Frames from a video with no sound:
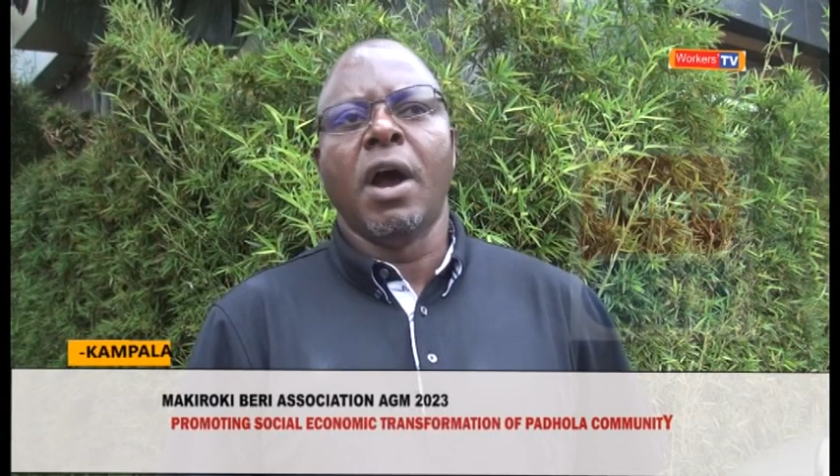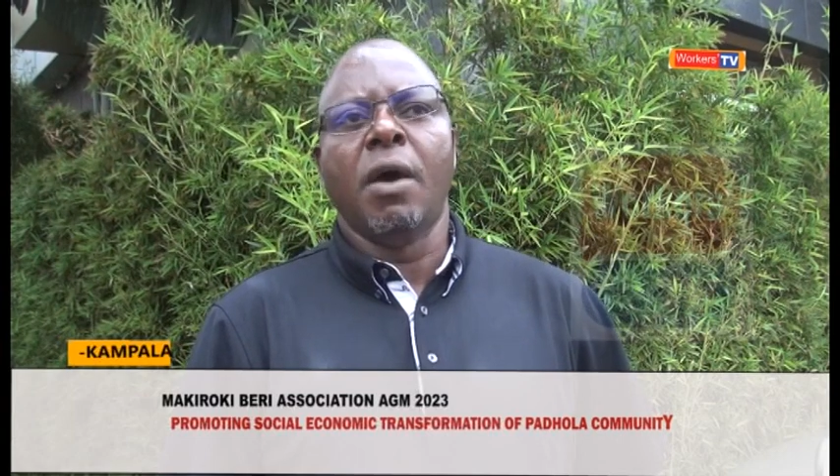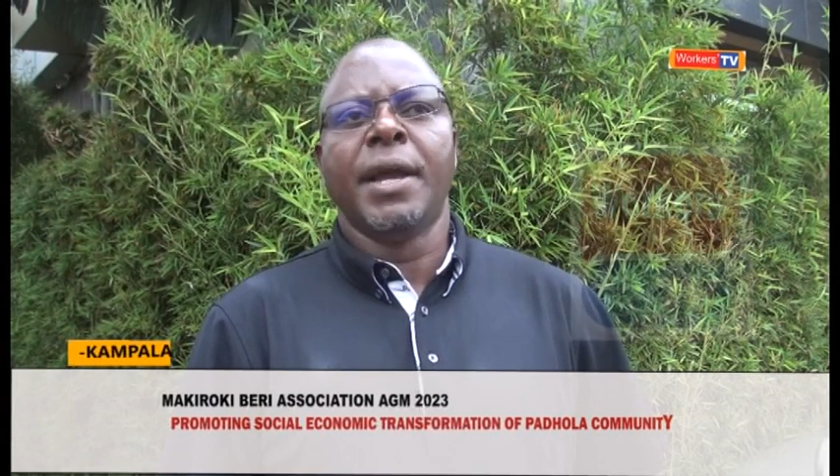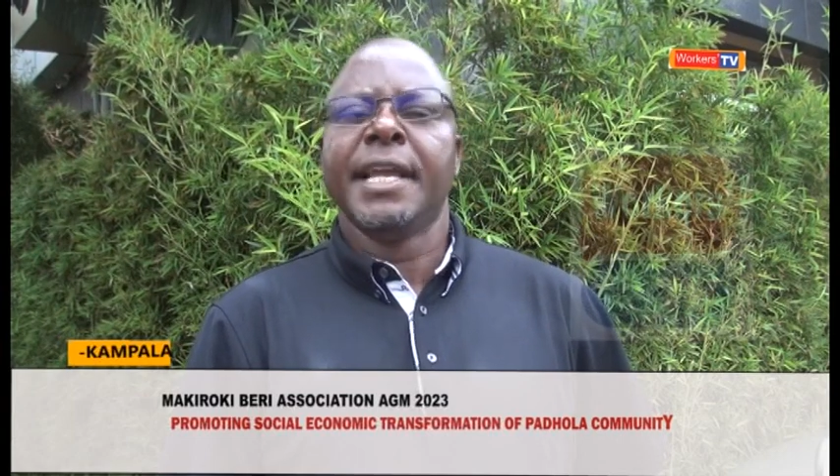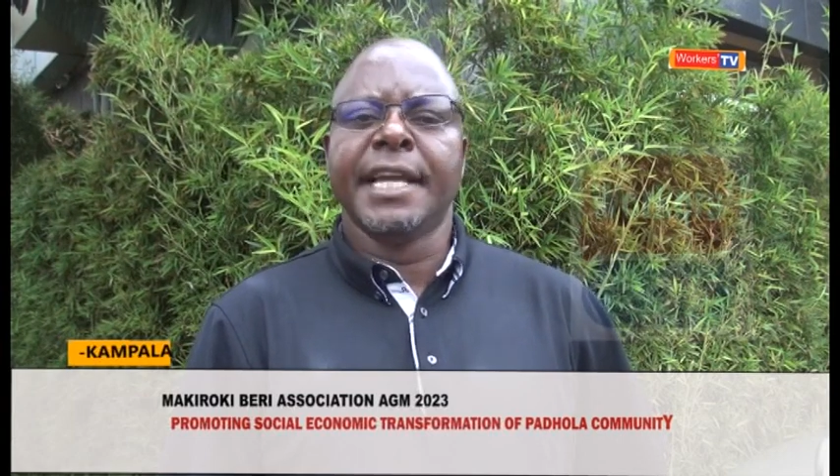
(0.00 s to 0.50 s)

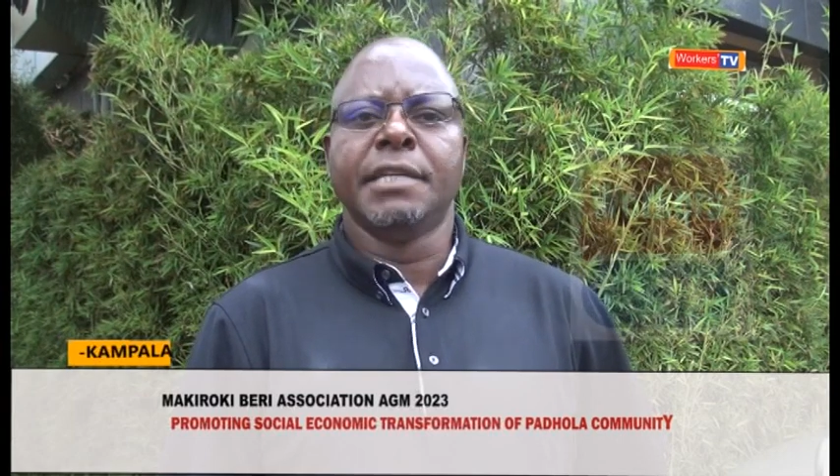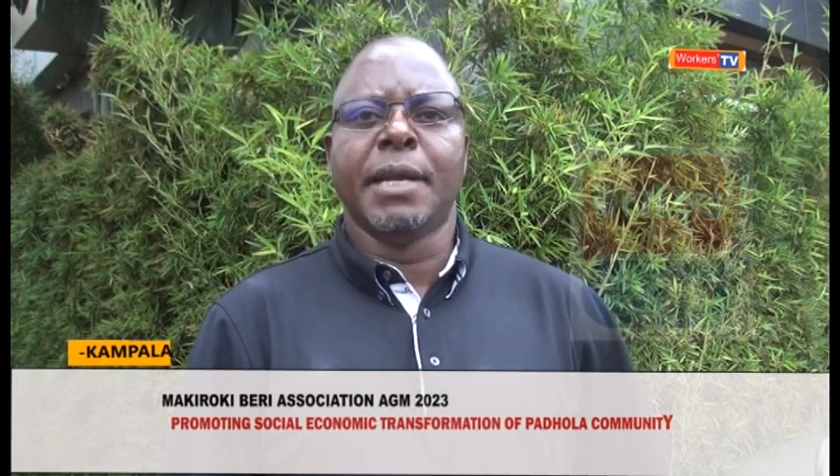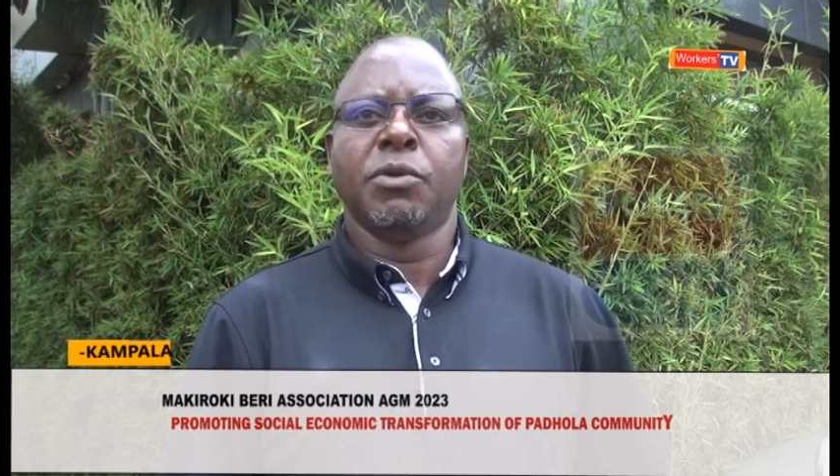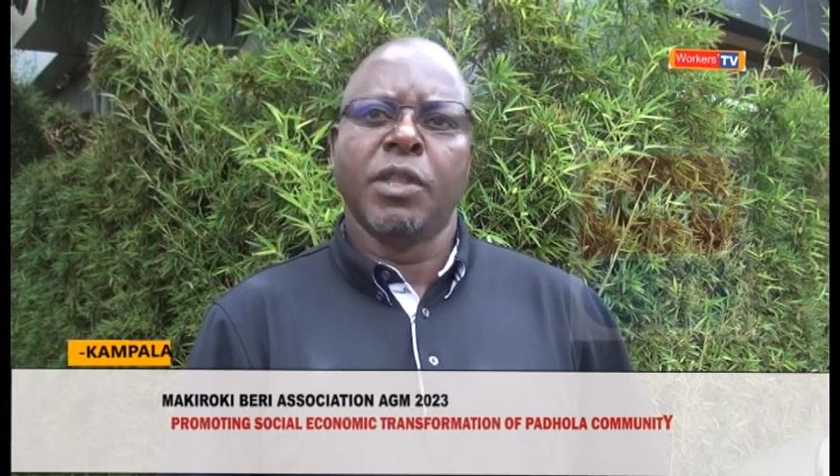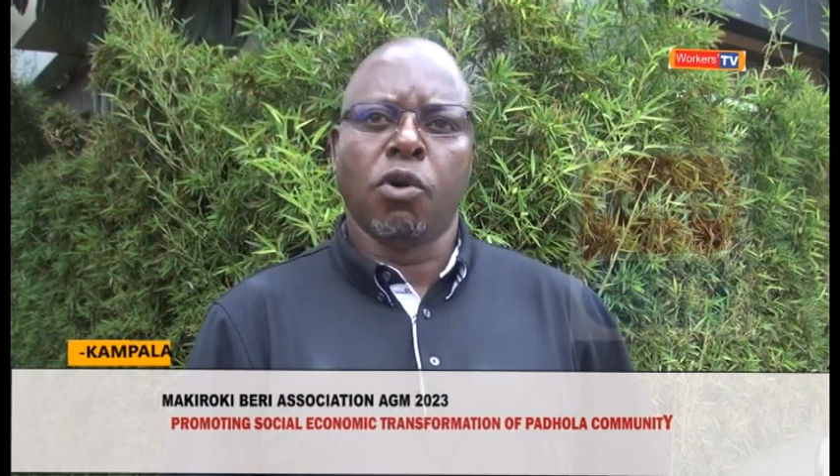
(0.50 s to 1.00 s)
our
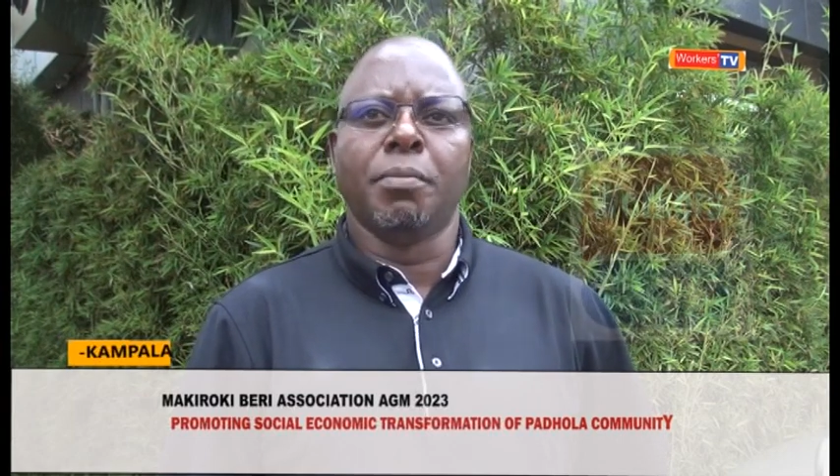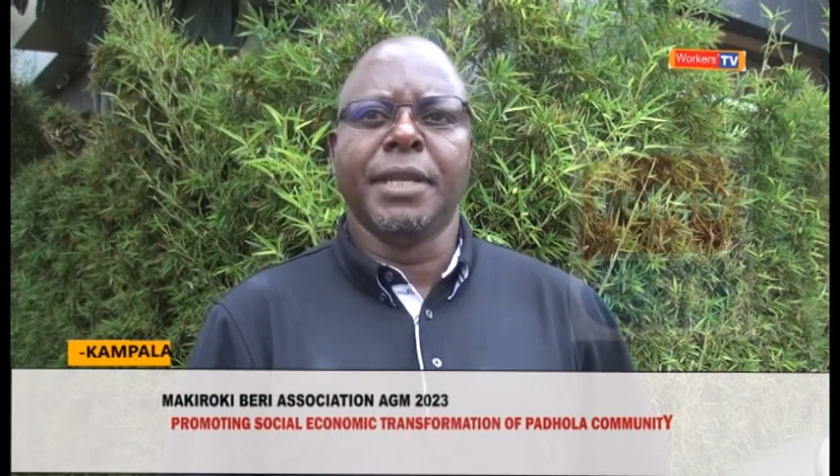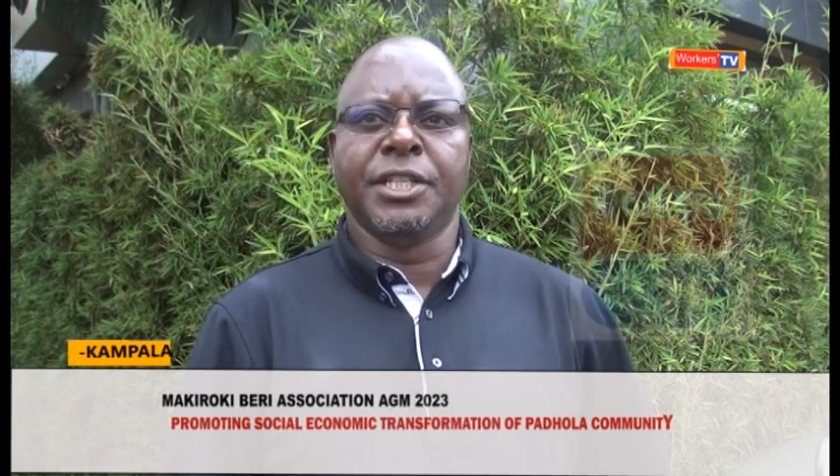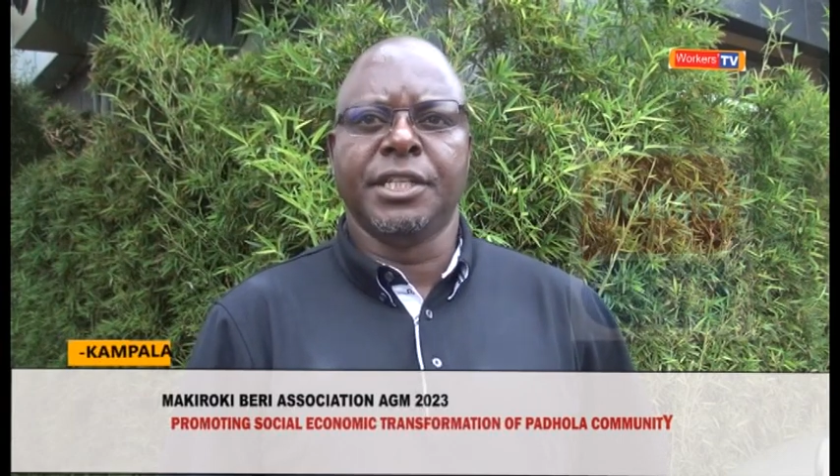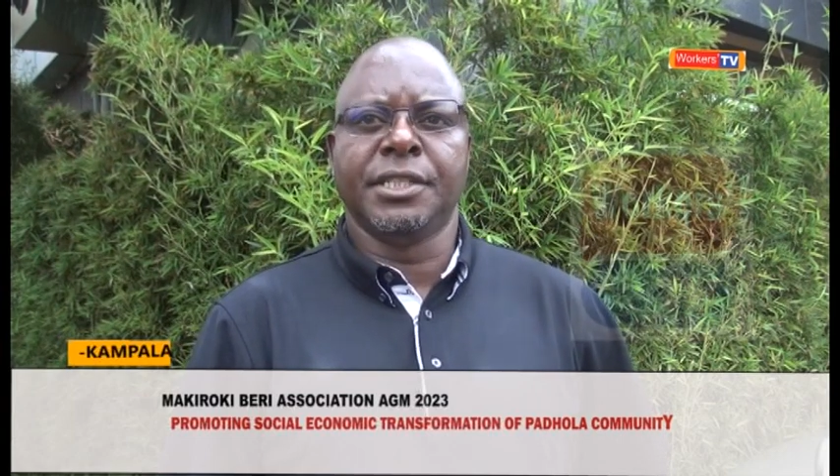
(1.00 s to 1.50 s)
engagement with the
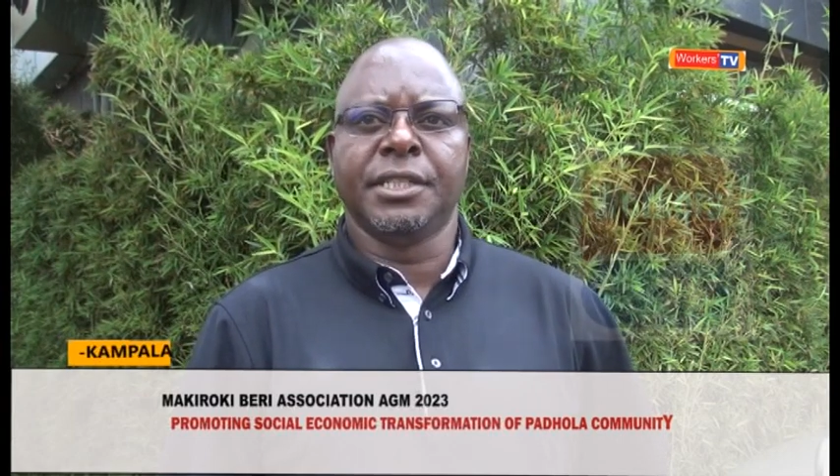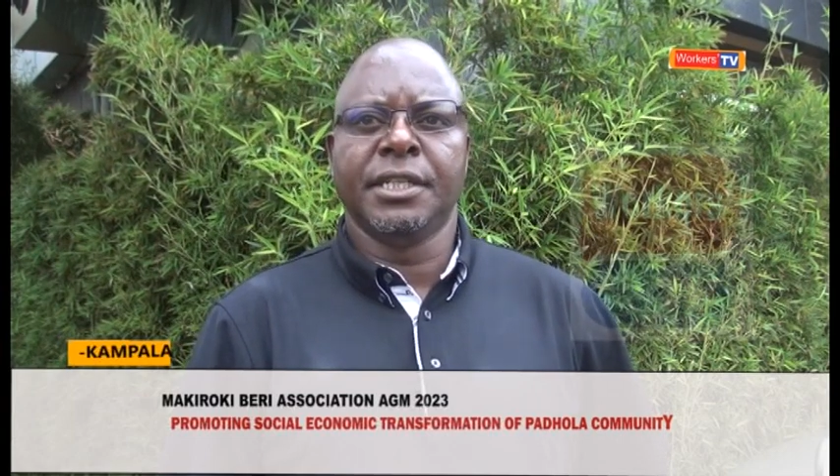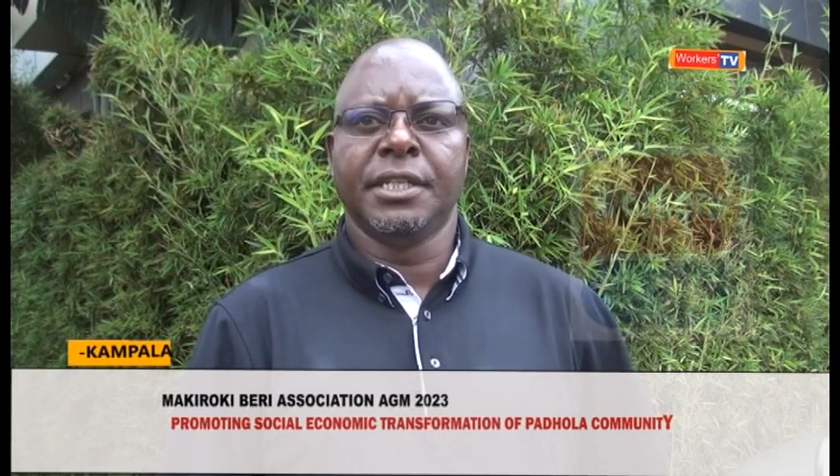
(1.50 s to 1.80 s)
communities.